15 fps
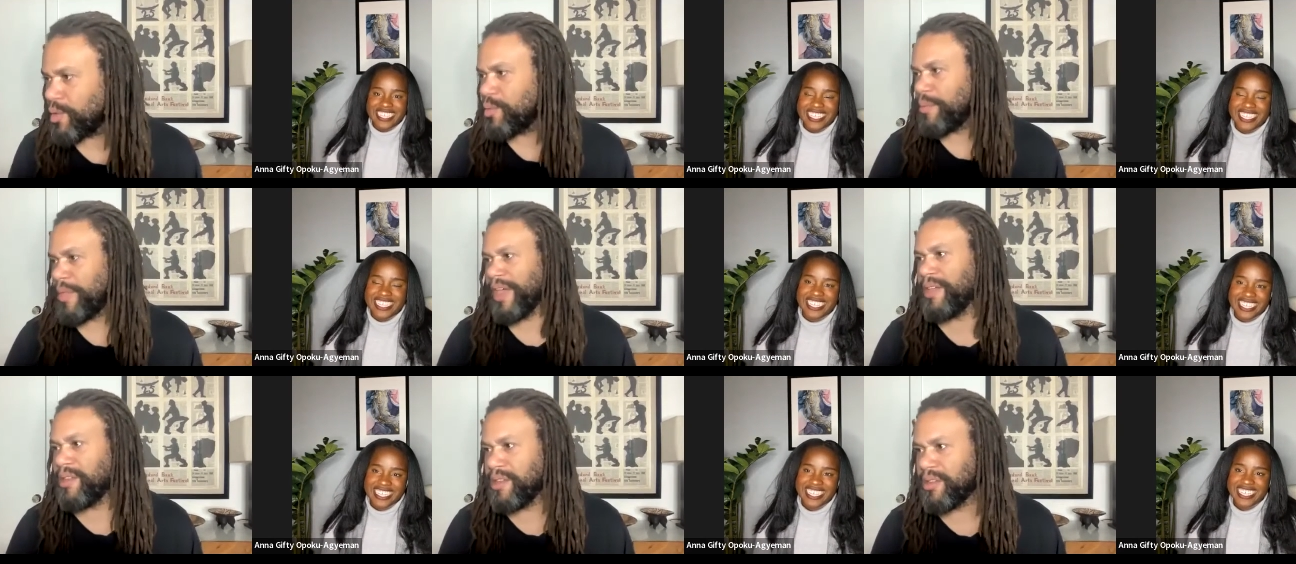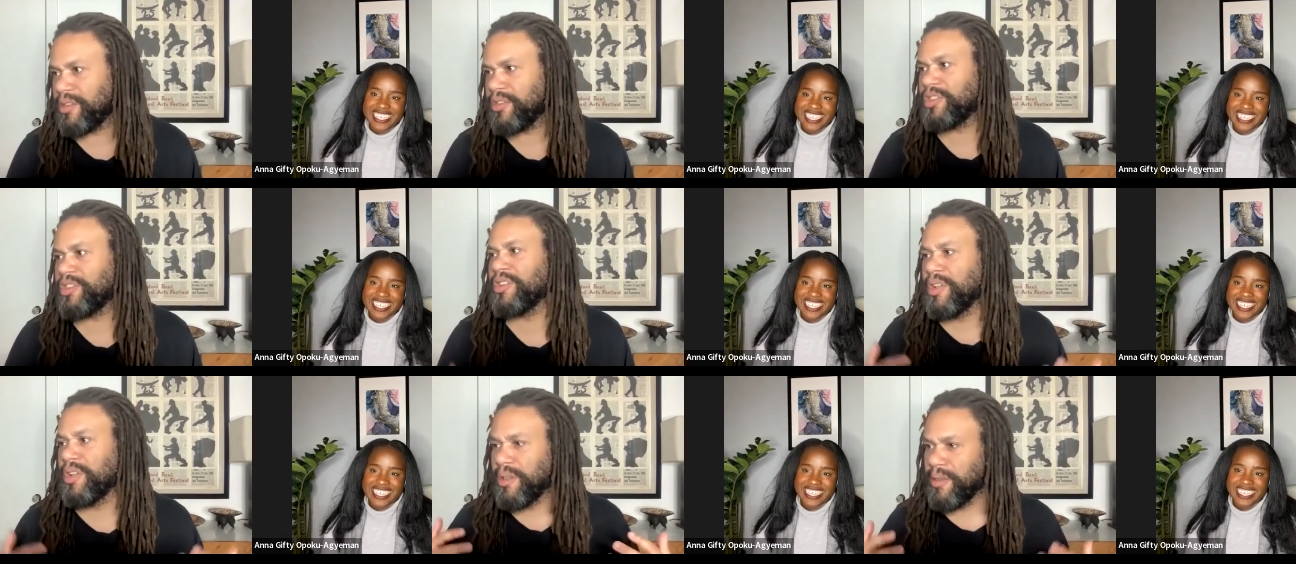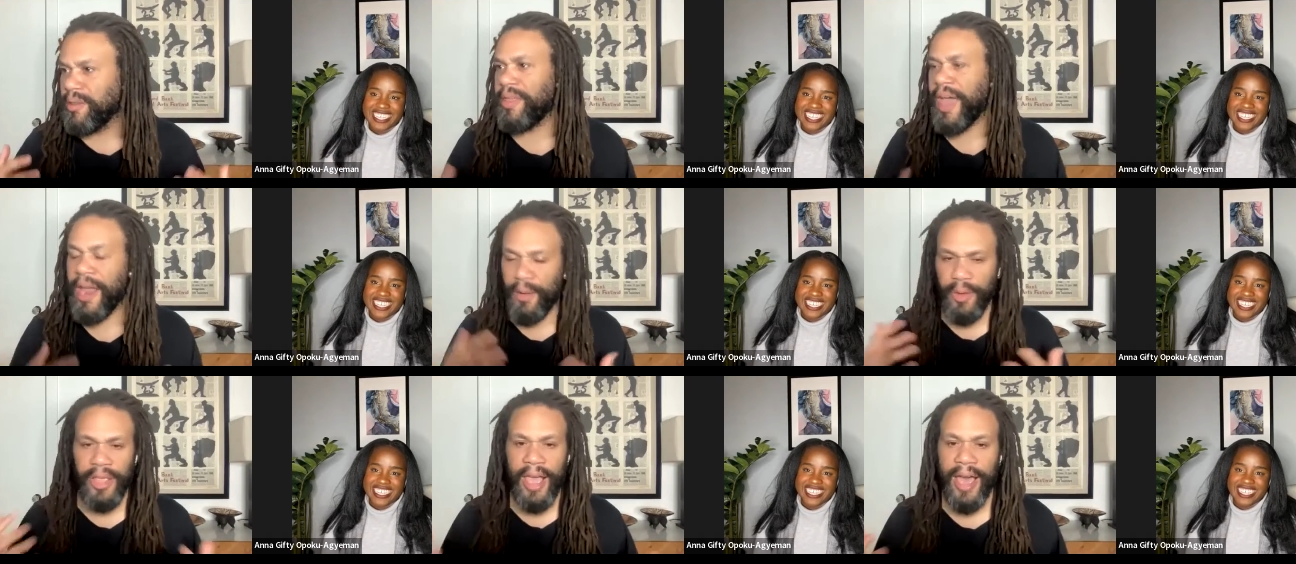Speaker 1: you manage
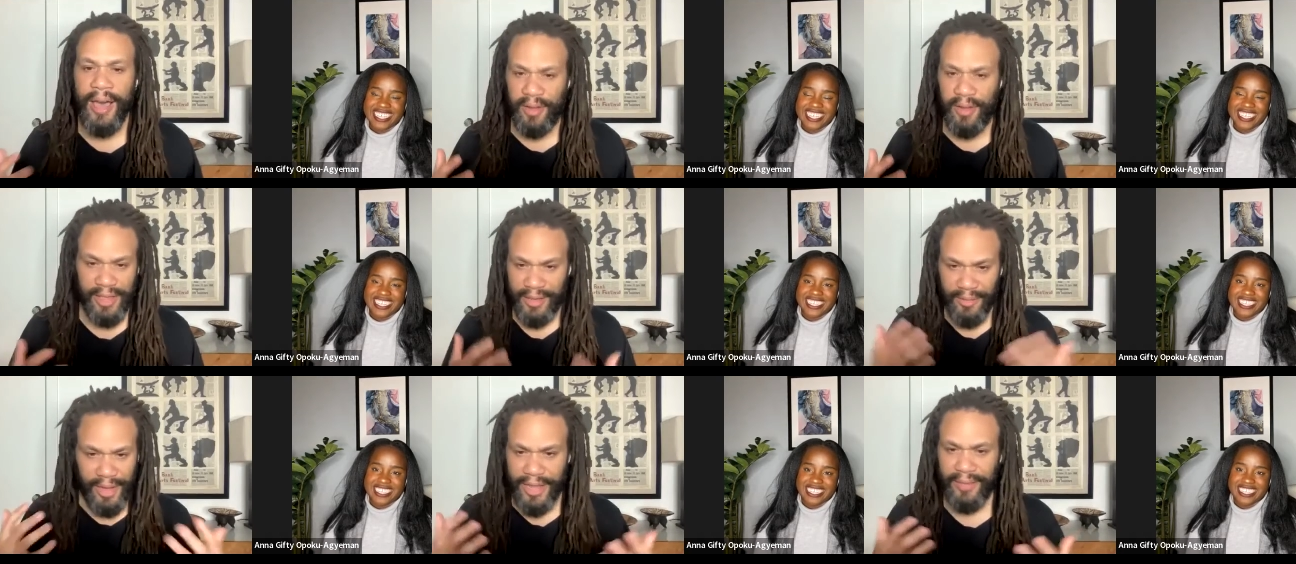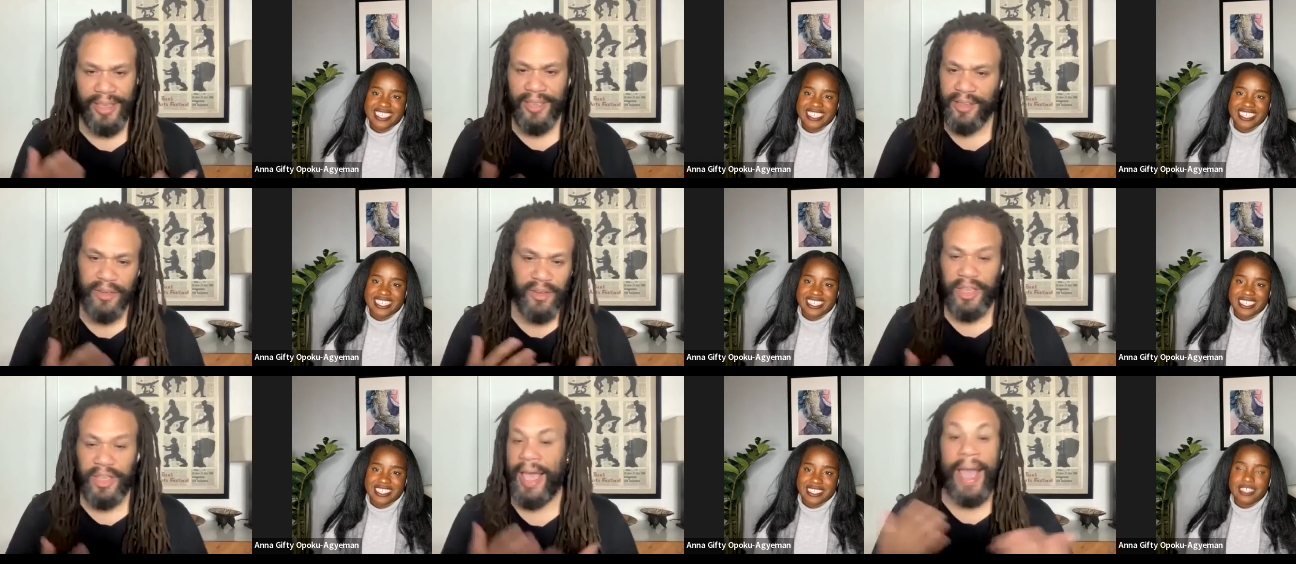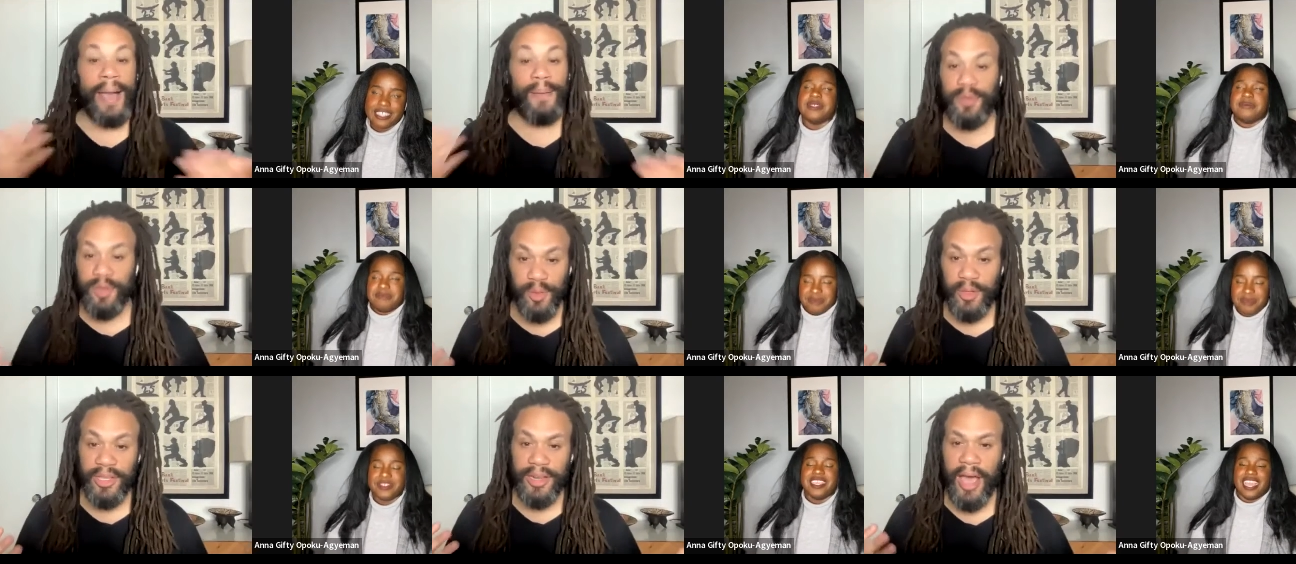that reality. Like like like they're like
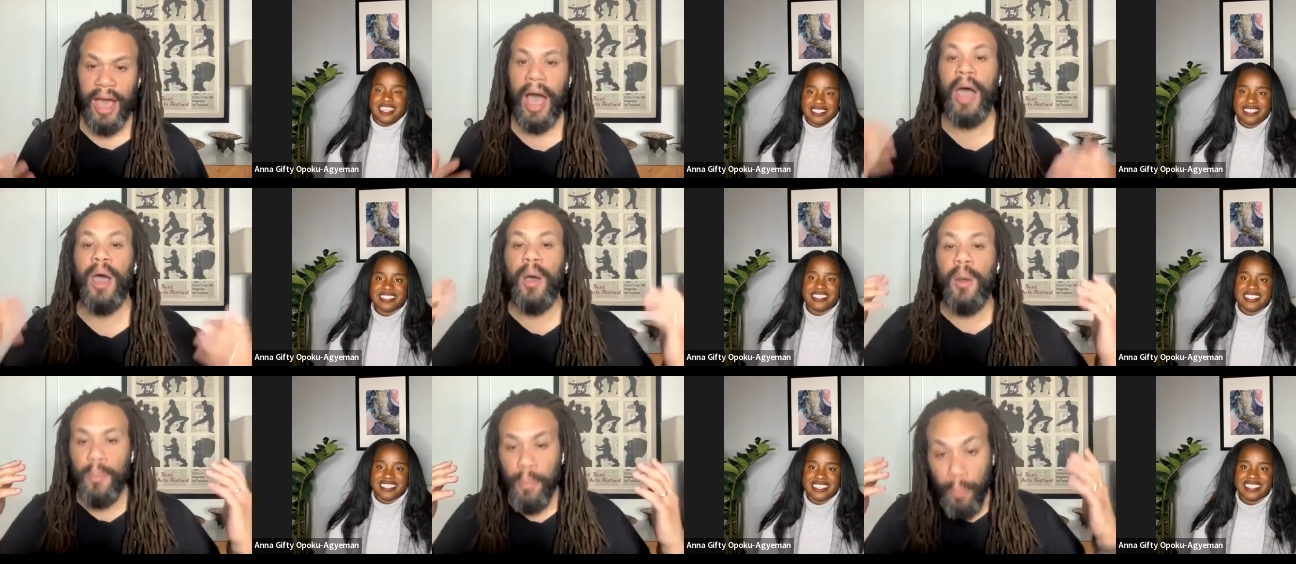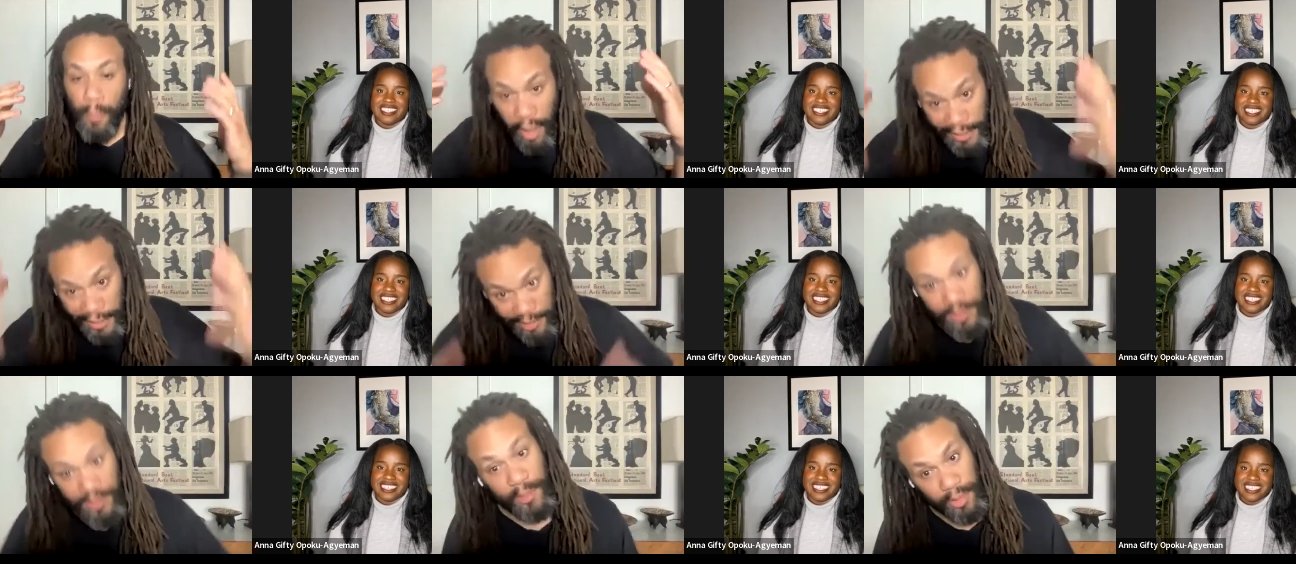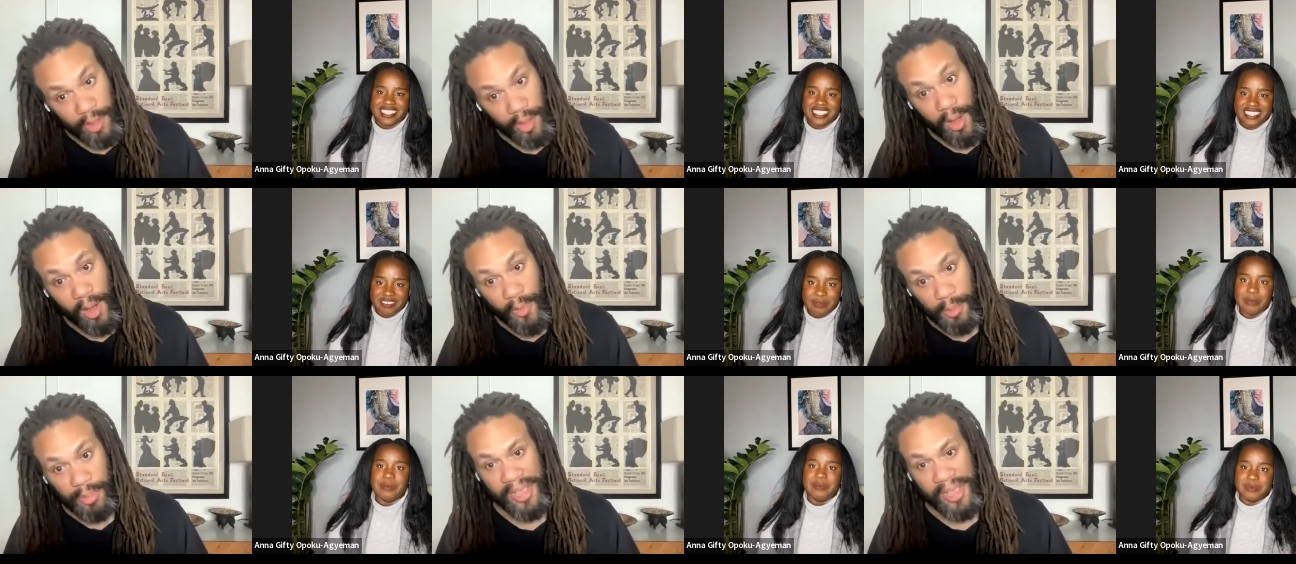absolutely yes. not. But here's a
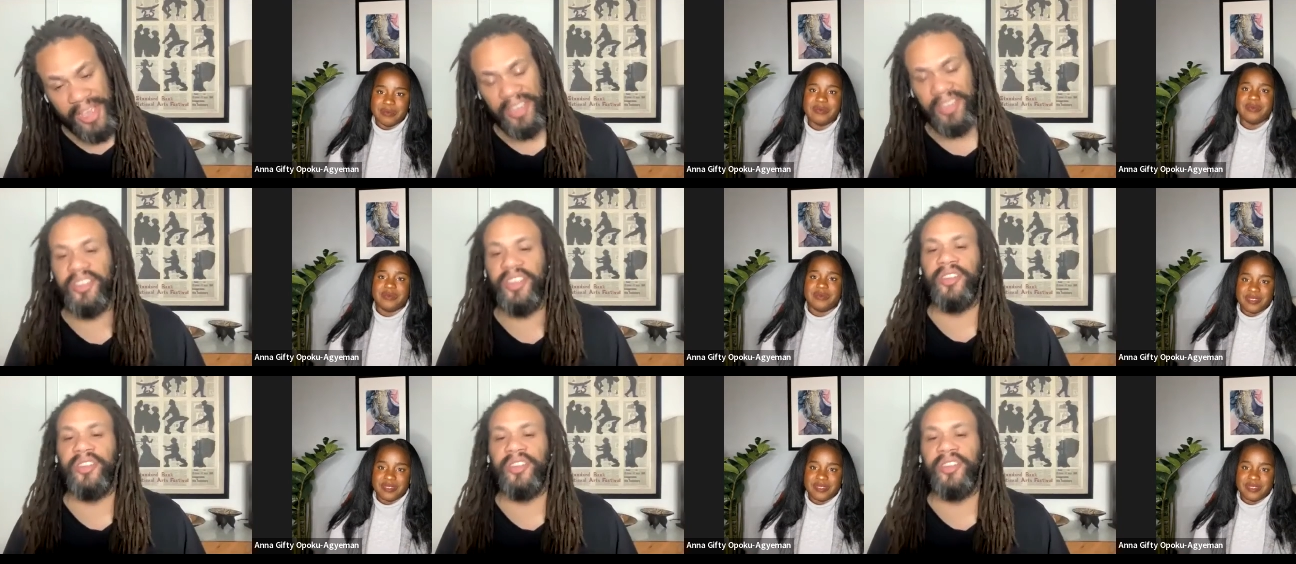book called The Black